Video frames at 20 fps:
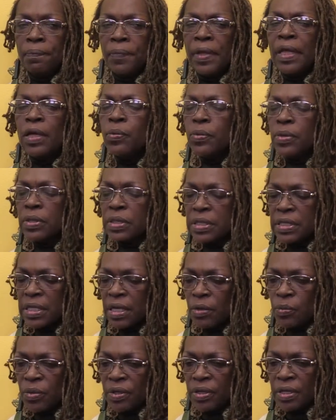He will
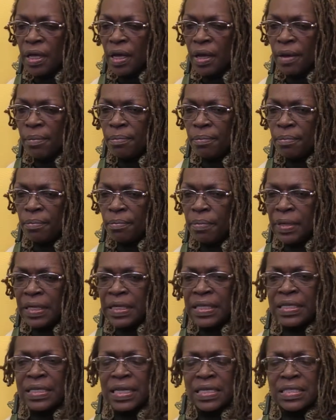sit with them,
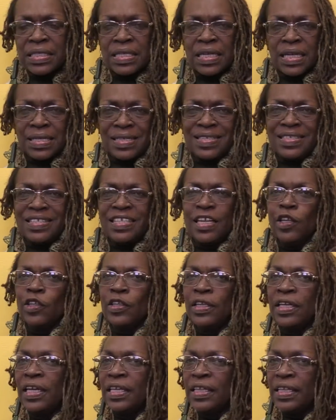but he doesn't
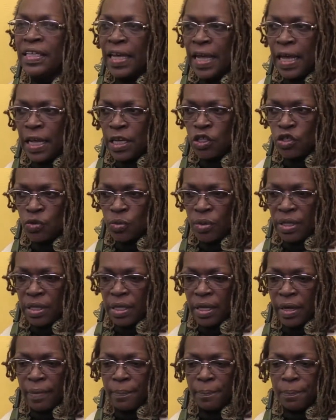necessarily engage with
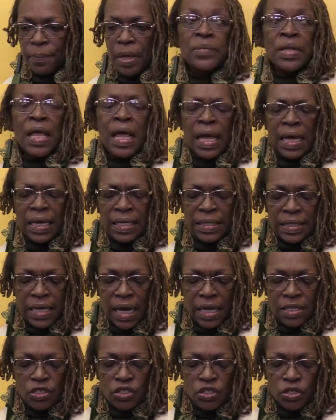them. He
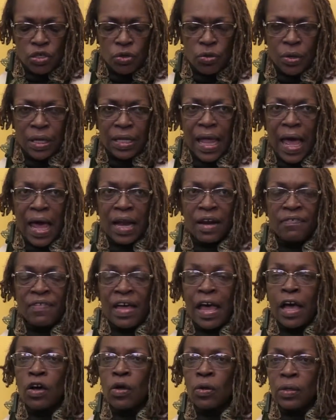does do a lot of
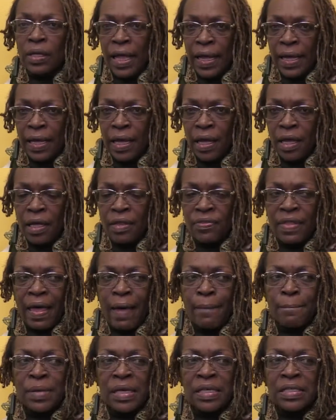echolalia.
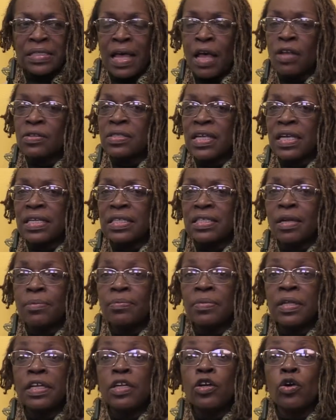That means I'll say
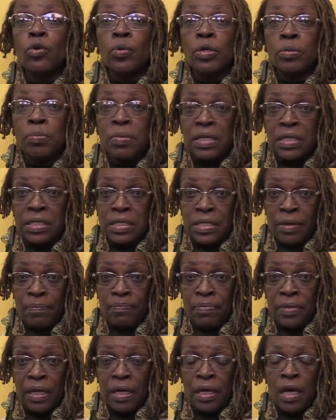something, he'll repeat
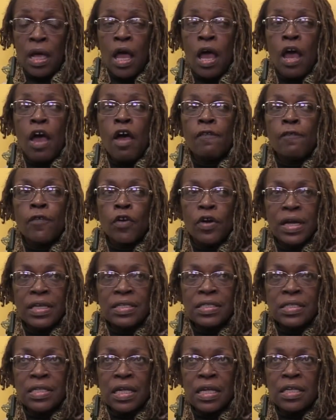something. For
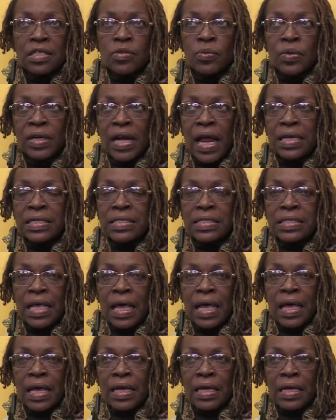instance, when I
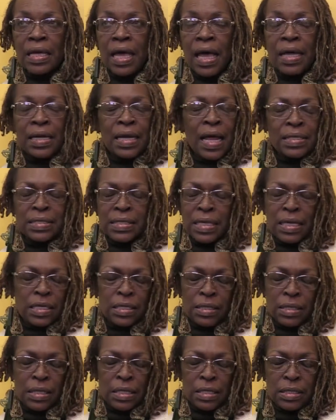say, and I
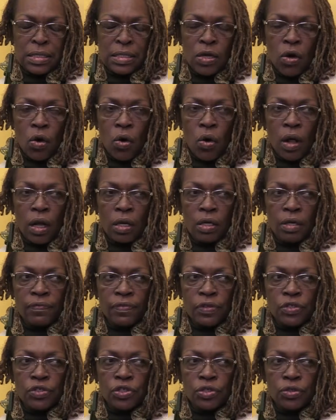say this to all
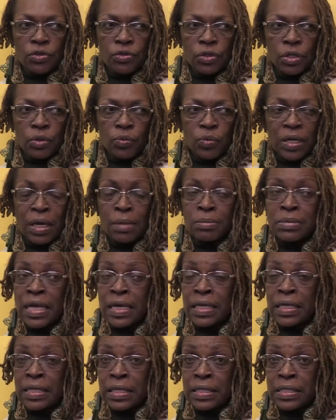of the children when I'm
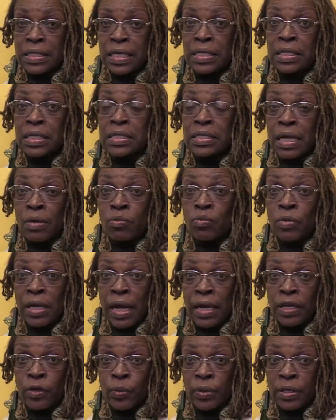taking attendance and
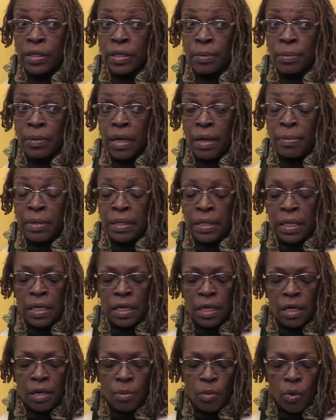when I greet them coming
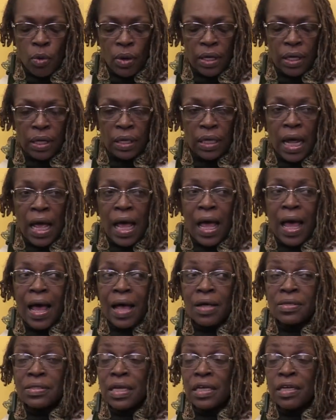in the
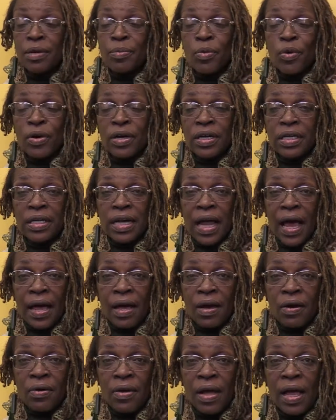morning, I'll say, "Good morning,
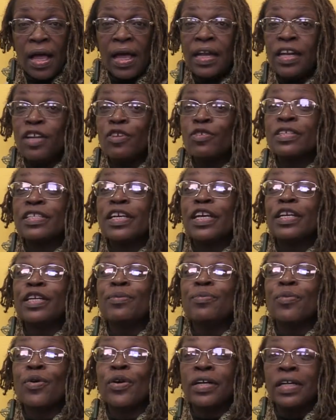Nyle," and he'll say,
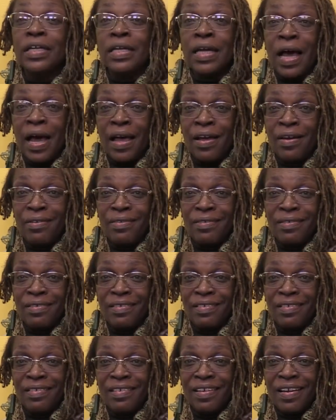"Good morning, Nyle."
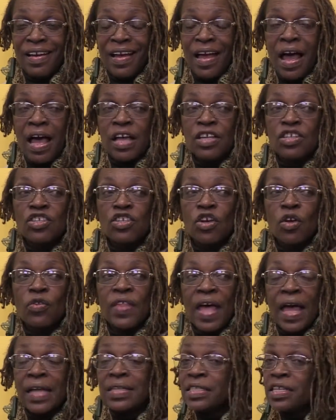
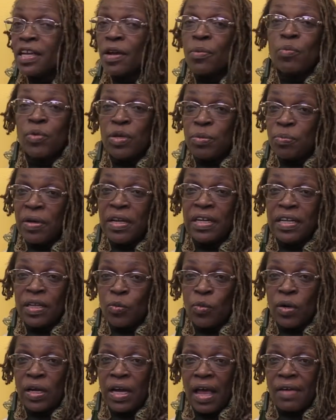So that's him
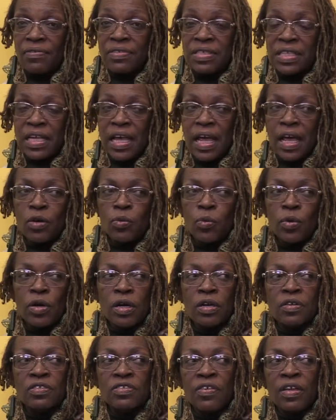repeating what I've said,
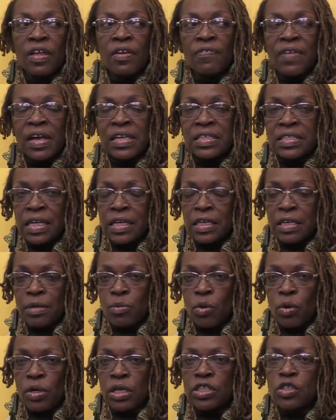whereas if I say
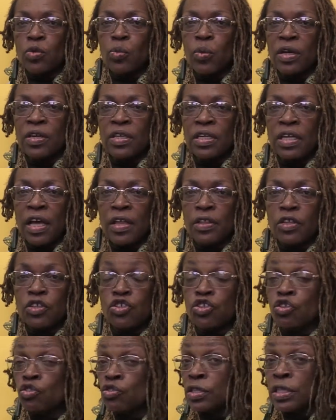good morning to one of the
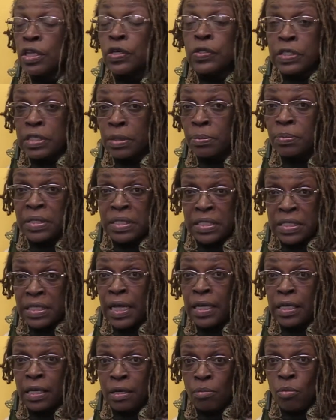other children, they'll simply
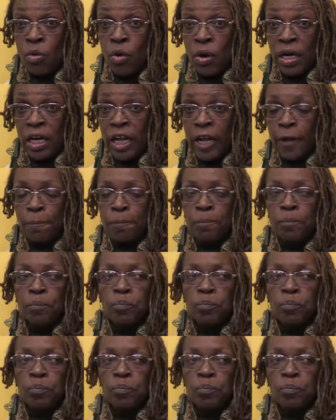say good morning.